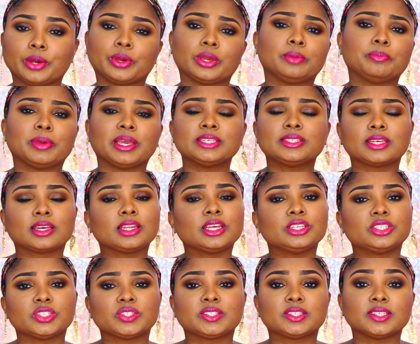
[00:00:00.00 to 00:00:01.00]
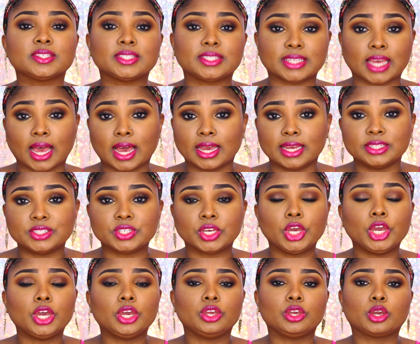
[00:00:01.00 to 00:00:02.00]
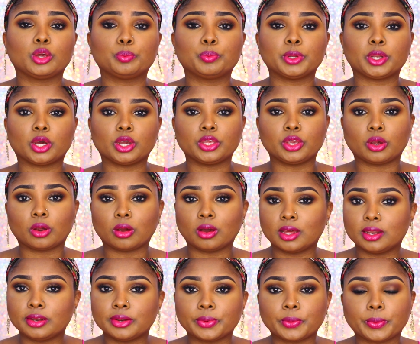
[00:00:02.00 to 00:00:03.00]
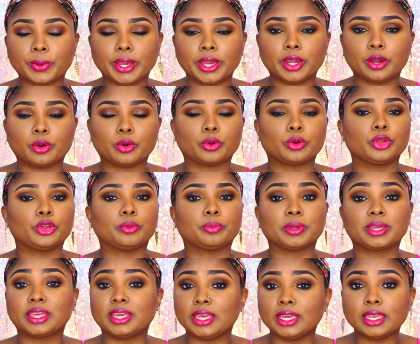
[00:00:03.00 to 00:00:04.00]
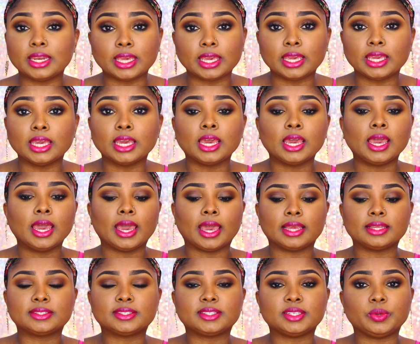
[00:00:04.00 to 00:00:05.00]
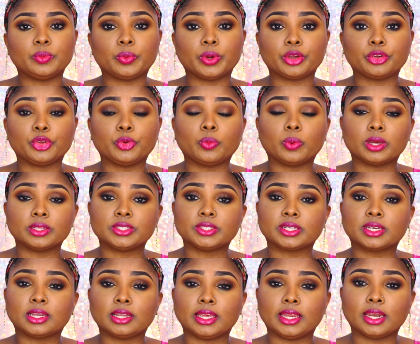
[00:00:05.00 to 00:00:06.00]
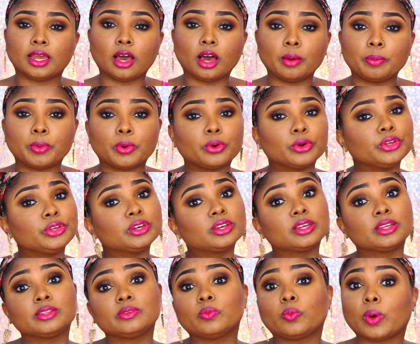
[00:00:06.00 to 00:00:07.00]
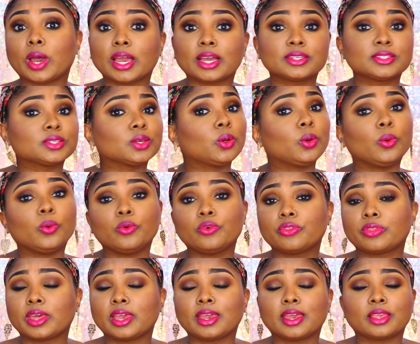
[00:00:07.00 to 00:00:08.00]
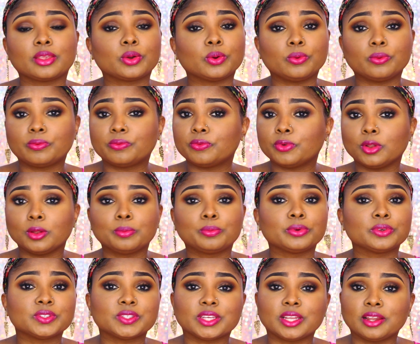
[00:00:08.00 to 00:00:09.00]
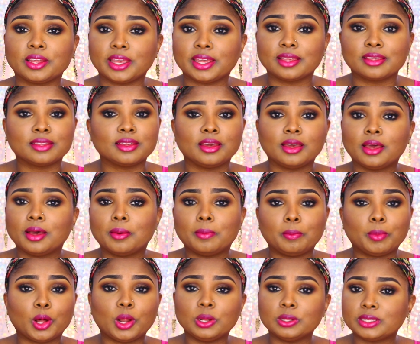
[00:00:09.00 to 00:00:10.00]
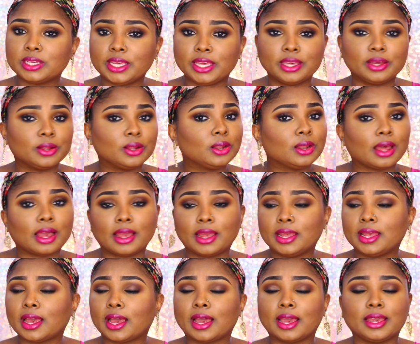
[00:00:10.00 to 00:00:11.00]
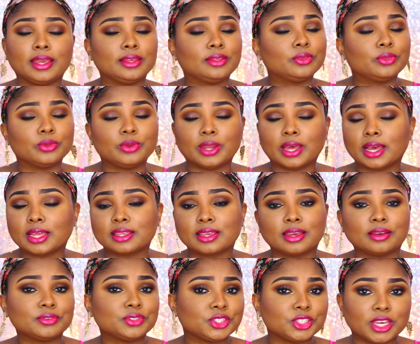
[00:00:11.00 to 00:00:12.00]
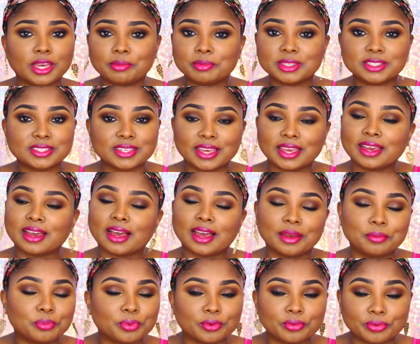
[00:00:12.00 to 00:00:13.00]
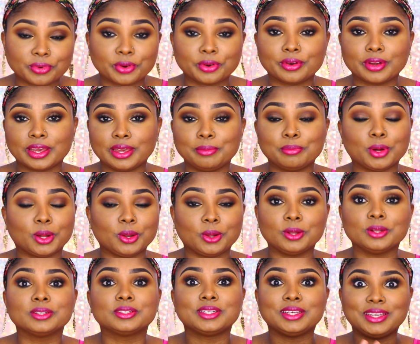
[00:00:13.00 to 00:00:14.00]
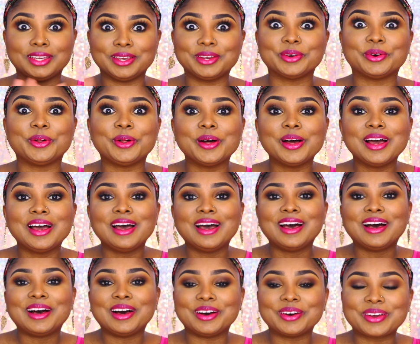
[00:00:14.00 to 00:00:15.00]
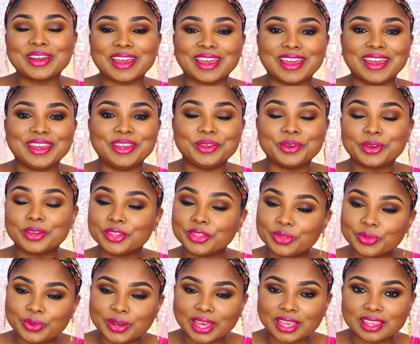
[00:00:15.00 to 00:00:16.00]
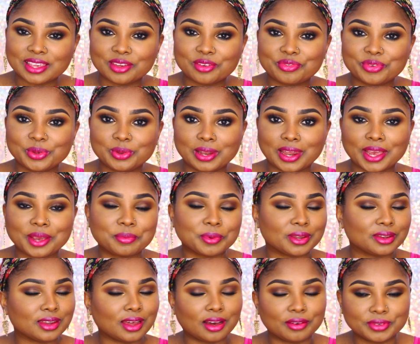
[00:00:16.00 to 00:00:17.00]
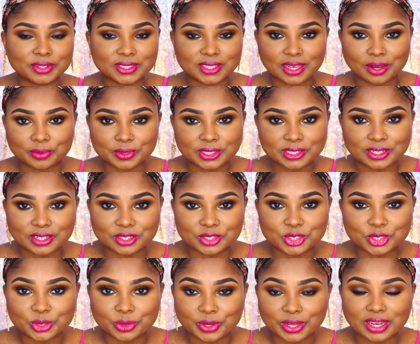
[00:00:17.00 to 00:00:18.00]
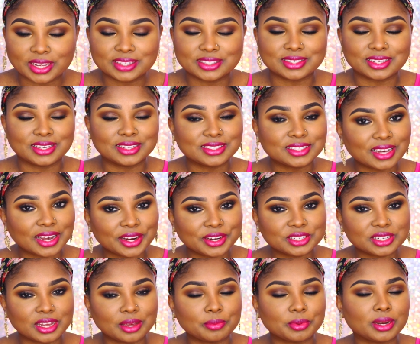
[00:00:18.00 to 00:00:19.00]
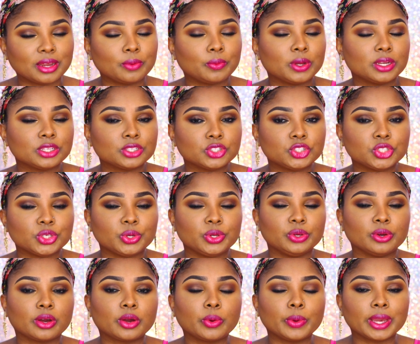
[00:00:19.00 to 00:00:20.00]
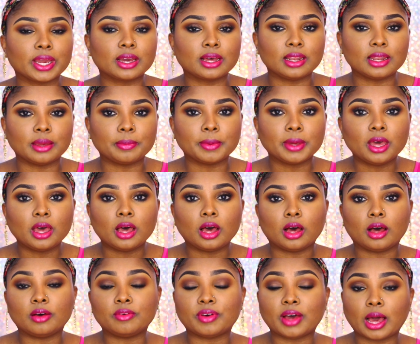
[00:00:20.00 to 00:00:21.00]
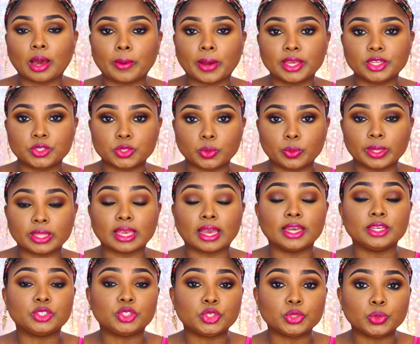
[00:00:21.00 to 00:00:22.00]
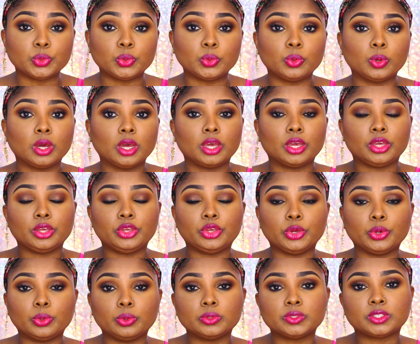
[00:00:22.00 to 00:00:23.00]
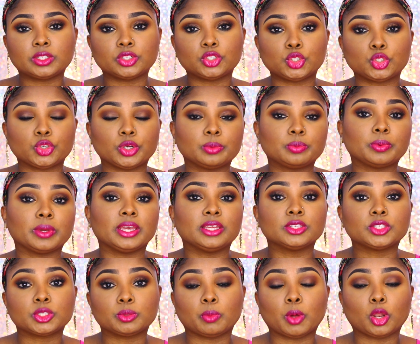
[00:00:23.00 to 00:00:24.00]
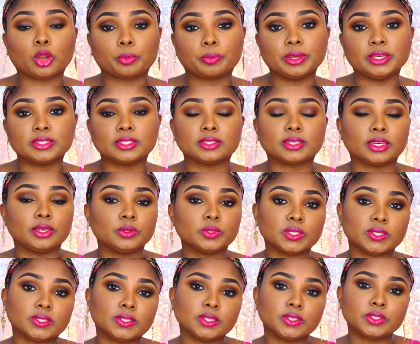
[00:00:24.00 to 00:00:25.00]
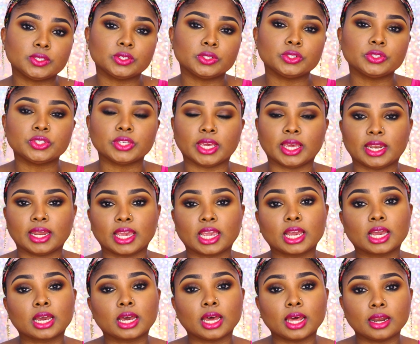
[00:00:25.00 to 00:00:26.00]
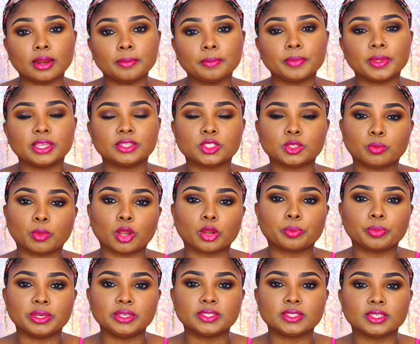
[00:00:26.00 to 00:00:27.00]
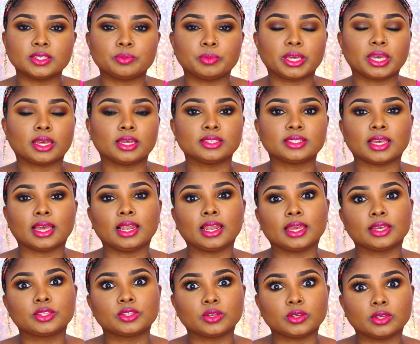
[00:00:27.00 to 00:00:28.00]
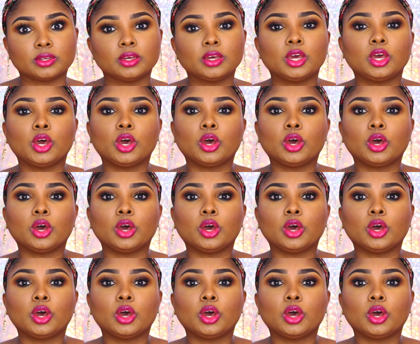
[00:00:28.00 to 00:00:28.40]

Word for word: area and basically just the sides, you can put on your underwear or your bikini and see where you want to clean up or you can wax the whole thing and go full Brazilian bald eagle. I, I do not have shame in saying I prefer a bald eagle. Okay, you can do that if you like, but obviously I wasn't going to show you guys the entire thing, but I wanted to show you a quick clip of how I do it. I do use the strip in smaller pieces. I use the scissors and I cut them in smaller pieces because I like to